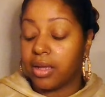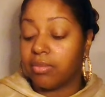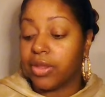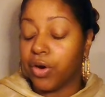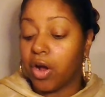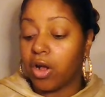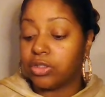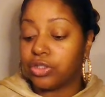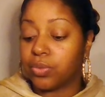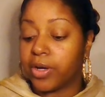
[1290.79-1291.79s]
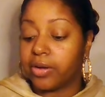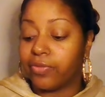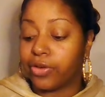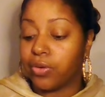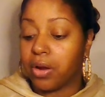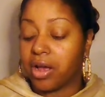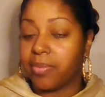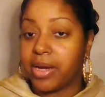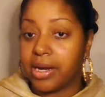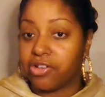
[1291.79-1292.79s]
They were also waiting for you to
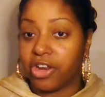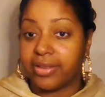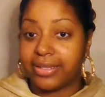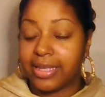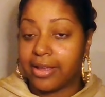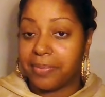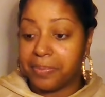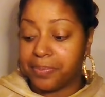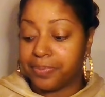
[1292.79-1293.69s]
come in and chase them.